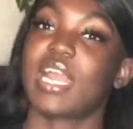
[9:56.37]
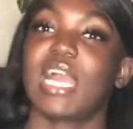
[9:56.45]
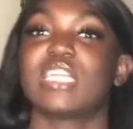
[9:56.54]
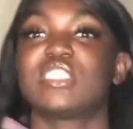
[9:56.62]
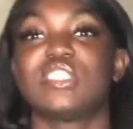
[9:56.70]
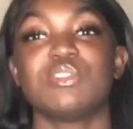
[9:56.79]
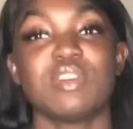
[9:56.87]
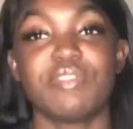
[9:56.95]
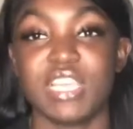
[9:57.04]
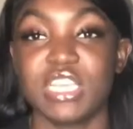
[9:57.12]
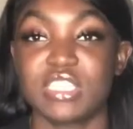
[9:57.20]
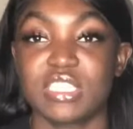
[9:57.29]
I got two
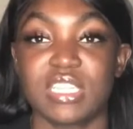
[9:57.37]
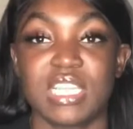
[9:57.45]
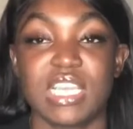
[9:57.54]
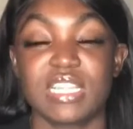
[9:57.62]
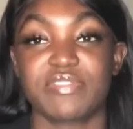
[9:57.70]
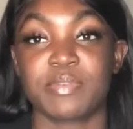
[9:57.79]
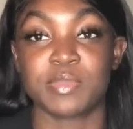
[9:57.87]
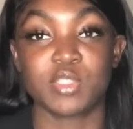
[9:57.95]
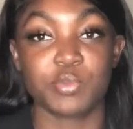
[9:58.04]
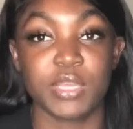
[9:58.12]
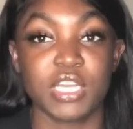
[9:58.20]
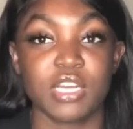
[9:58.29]
of each length from
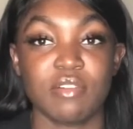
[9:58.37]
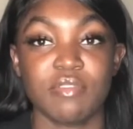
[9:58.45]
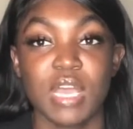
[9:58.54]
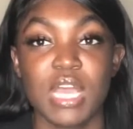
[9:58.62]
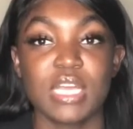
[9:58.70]
twelve